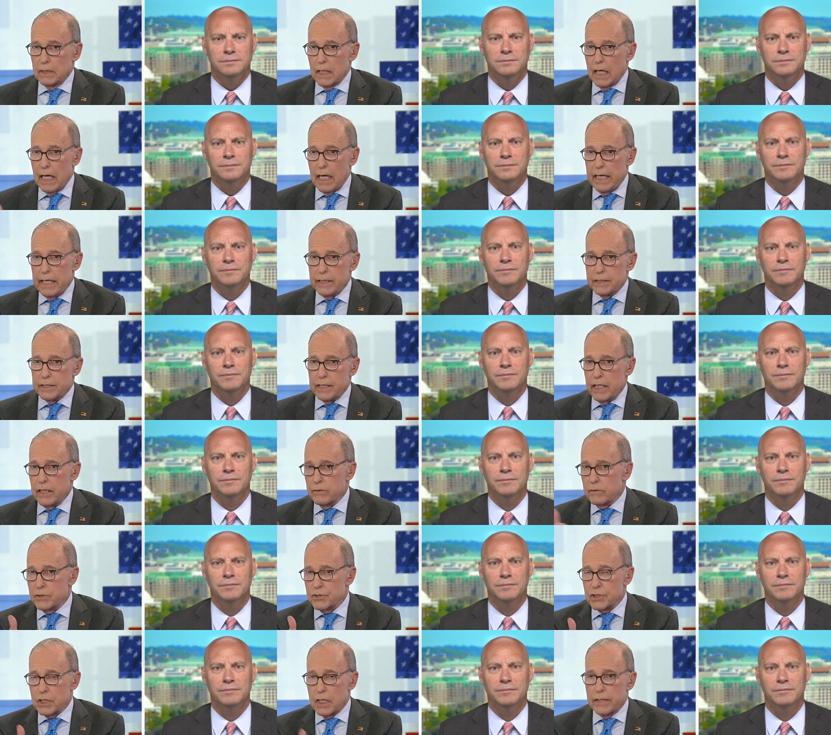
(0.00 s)
Speaker 1: I had
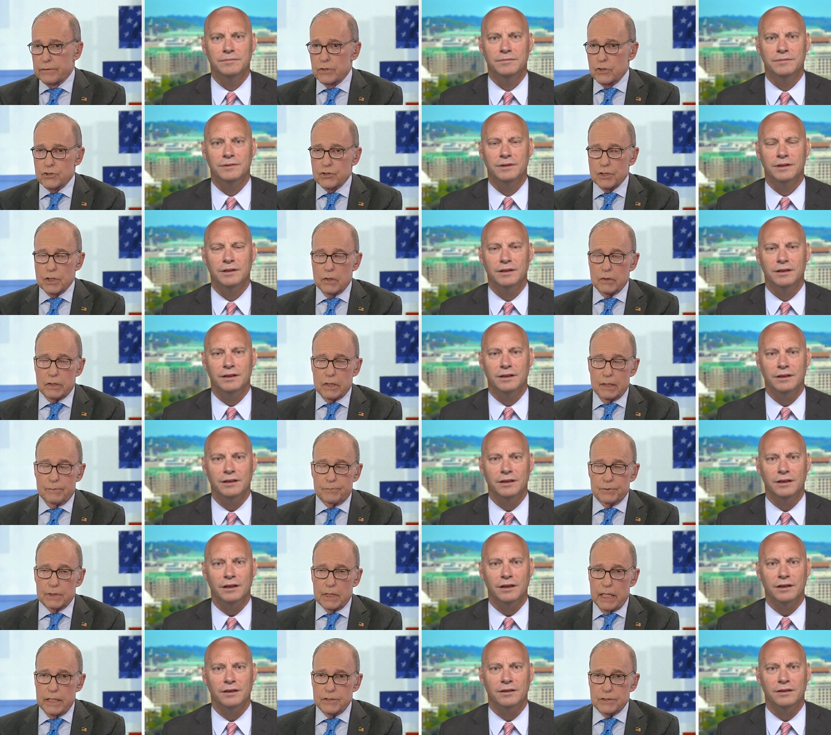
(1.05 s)
Gingrich on this show a couple
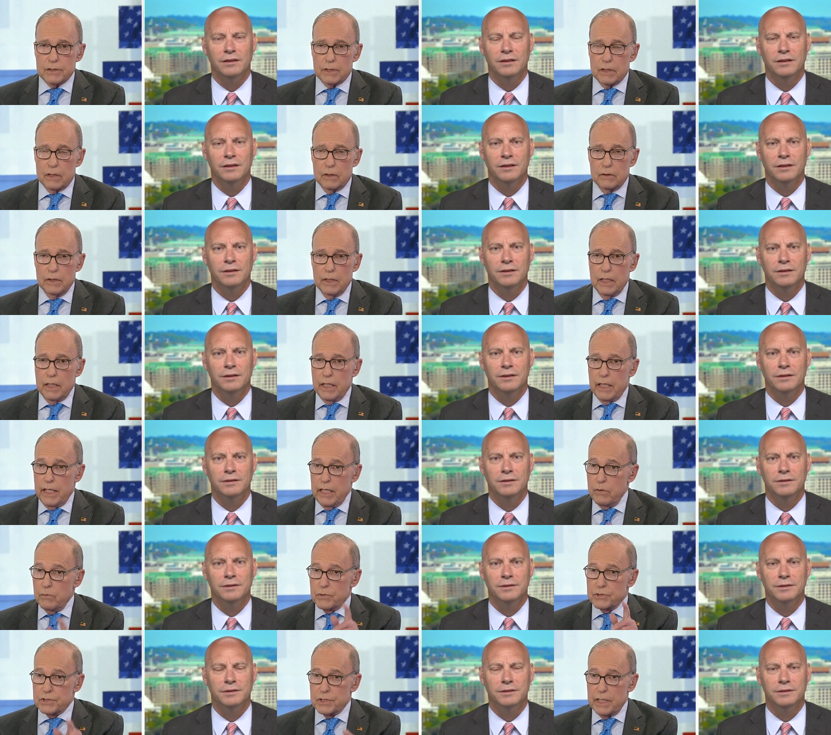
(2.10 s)
nights ago. He
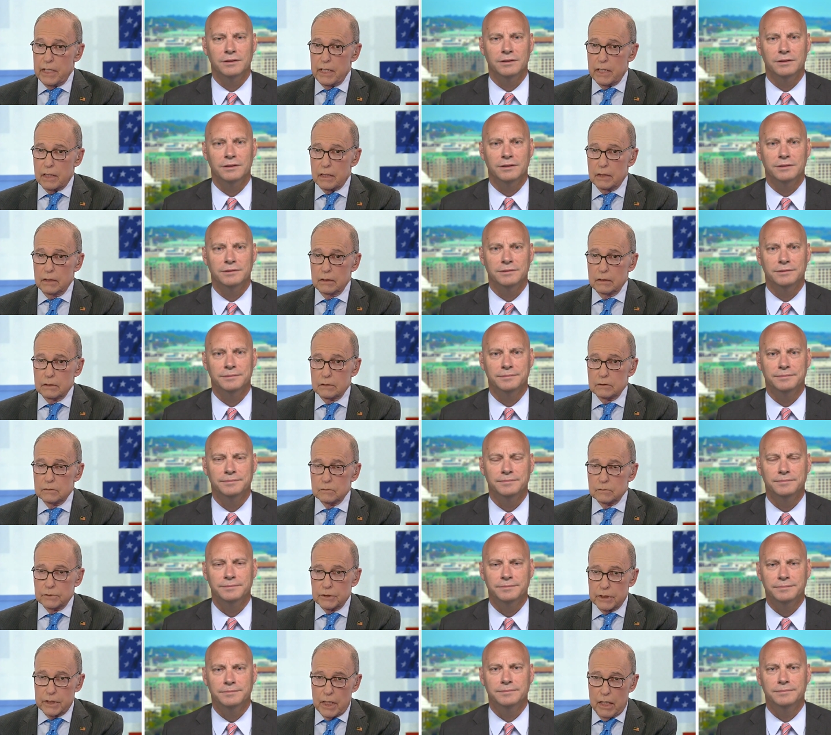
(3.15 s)
was there
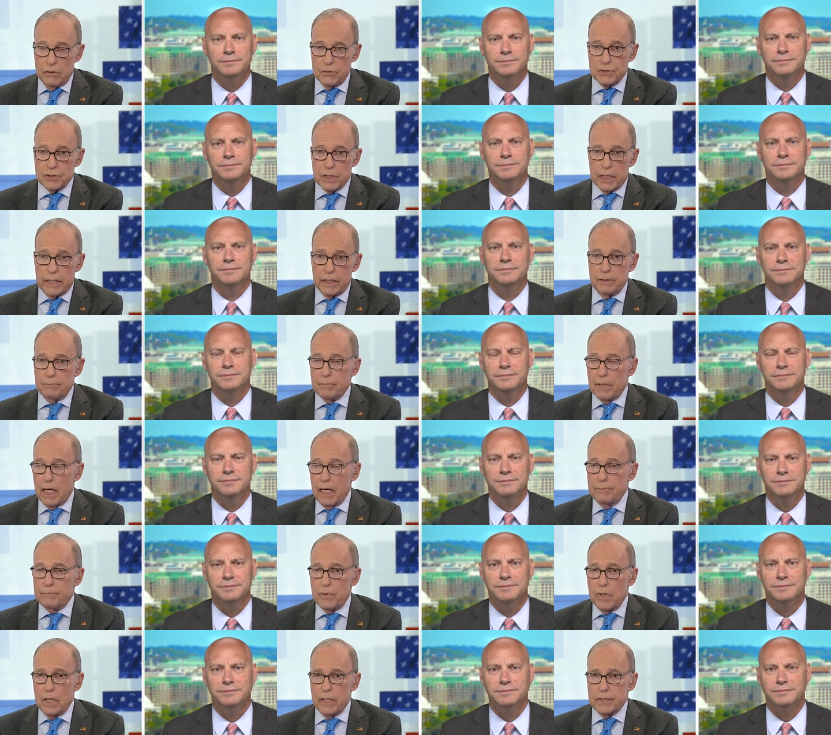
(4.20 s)
negotiating
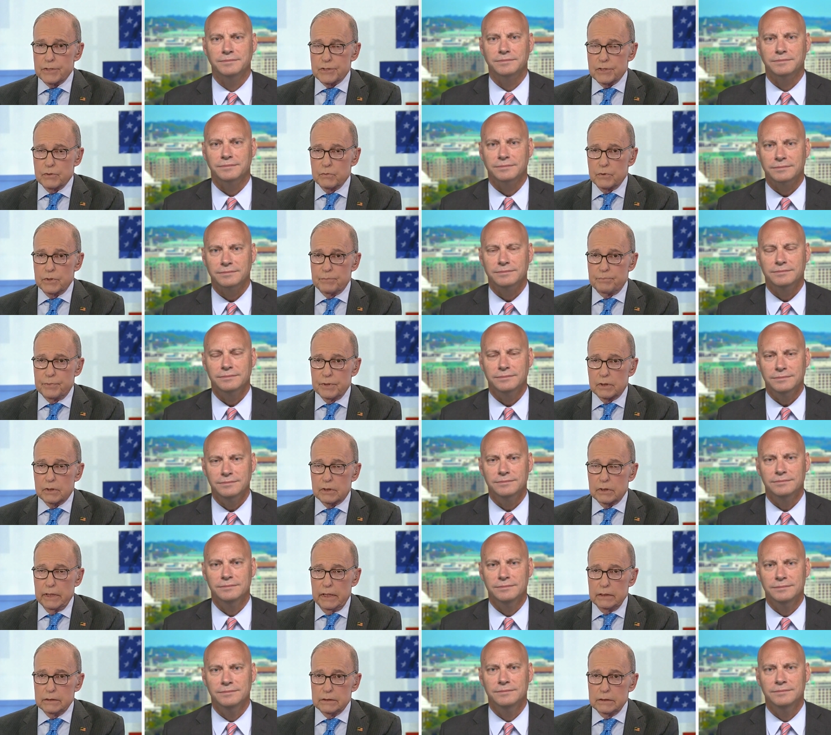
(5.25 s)
bipartisan with Bill
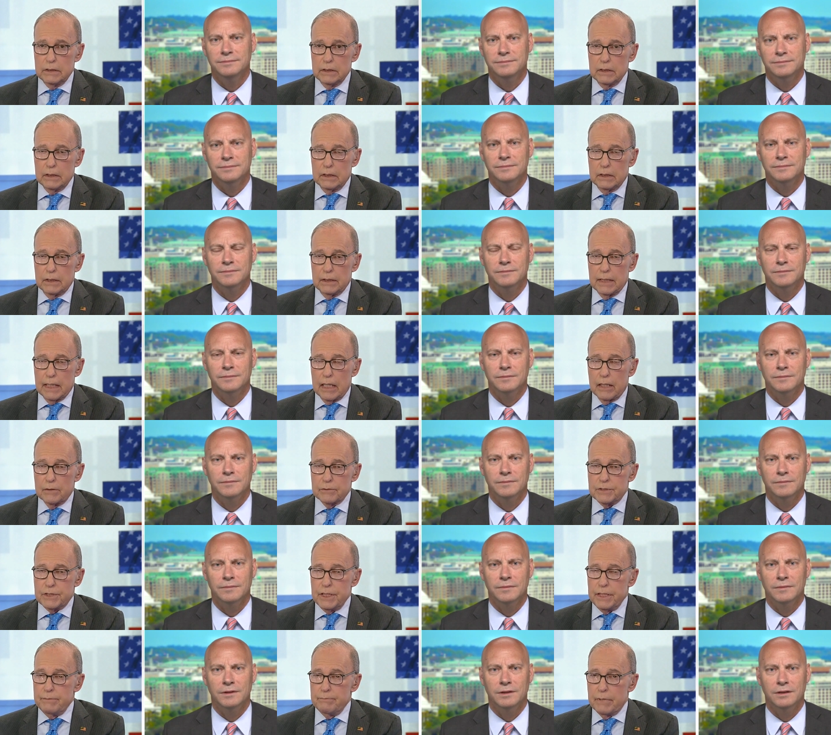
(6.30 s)
Clinton. Now,
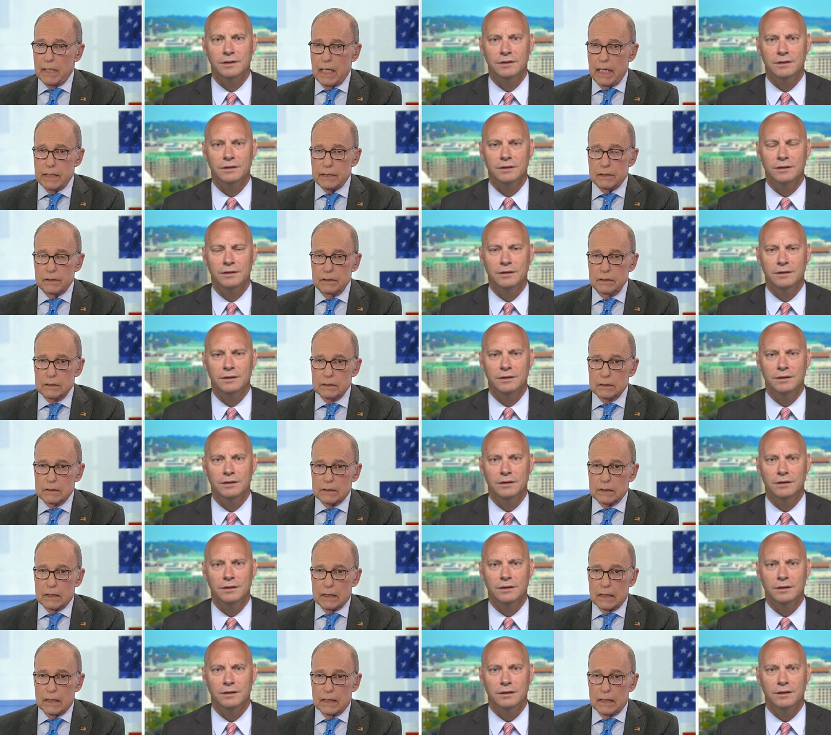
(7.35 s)
Team Biden,
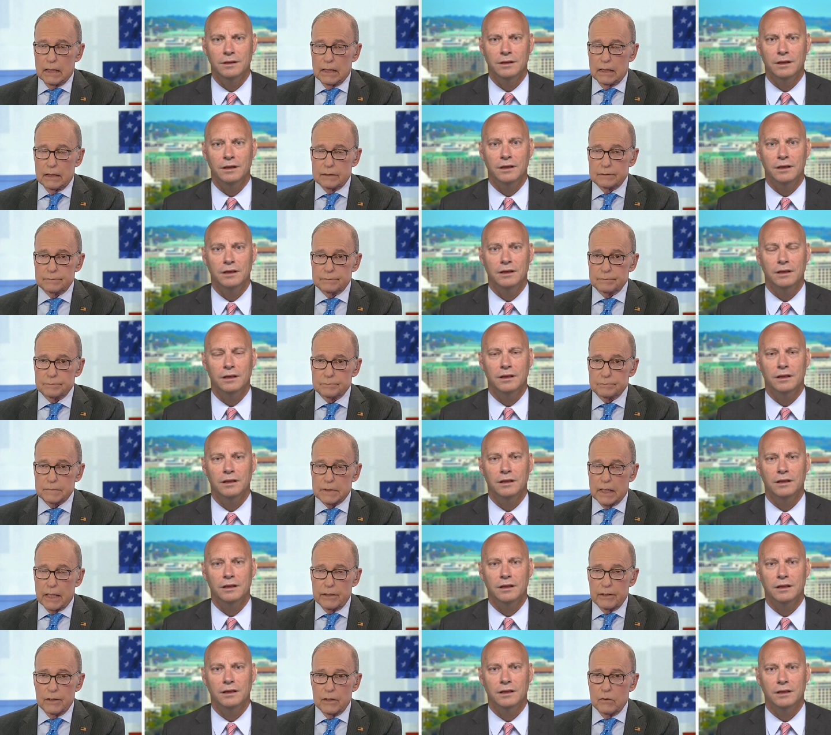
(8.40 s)
uh,
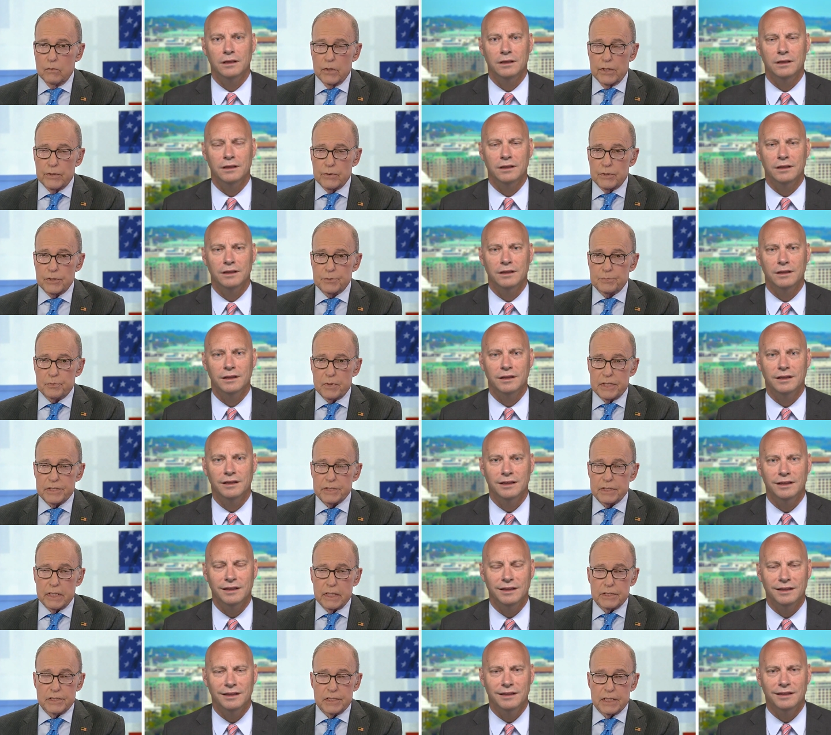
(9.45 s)
I don't know whether it's
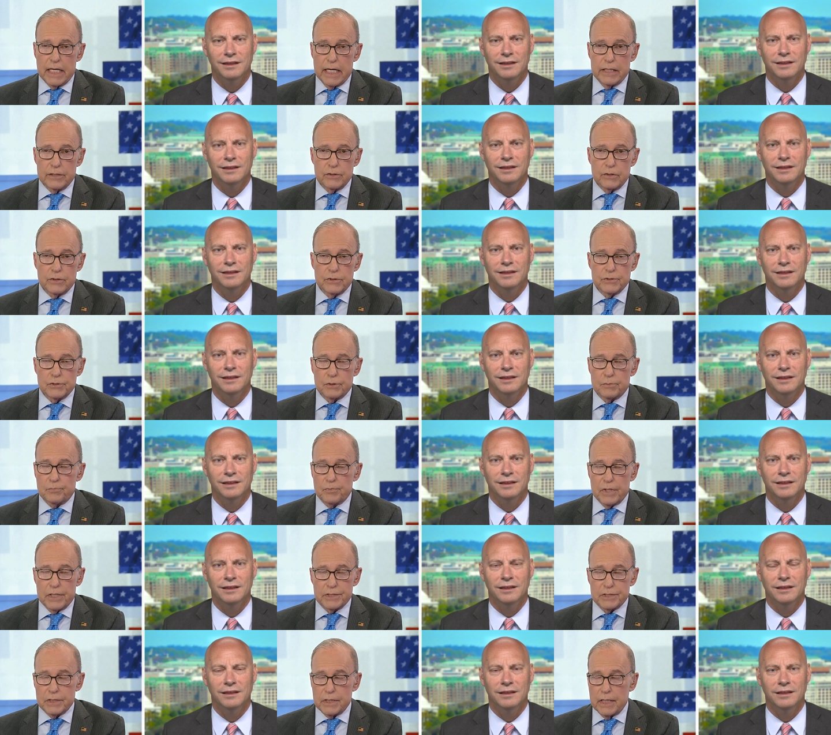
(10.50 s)
President Sanders or
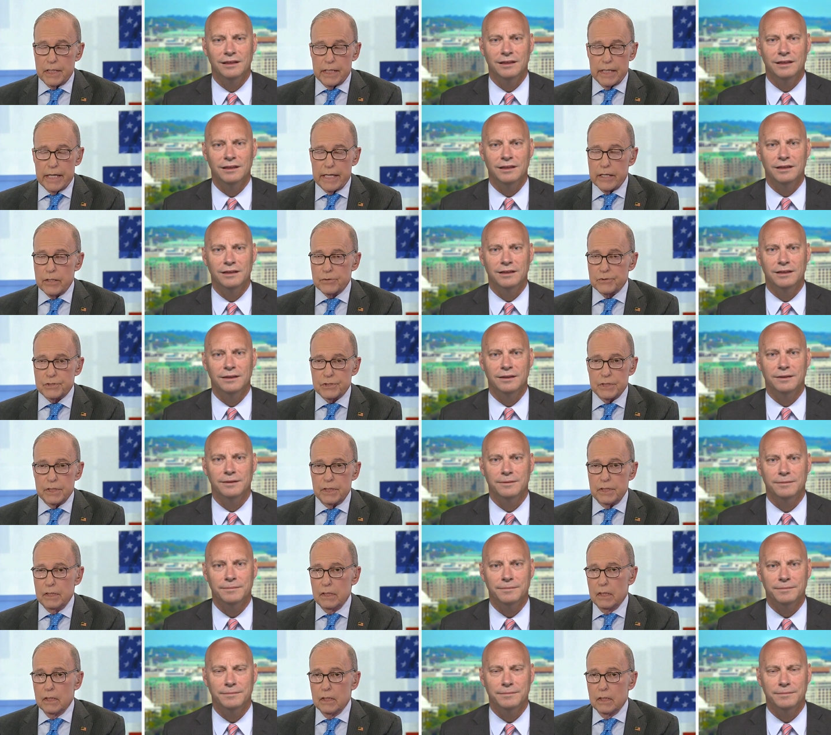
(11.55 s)
President AOC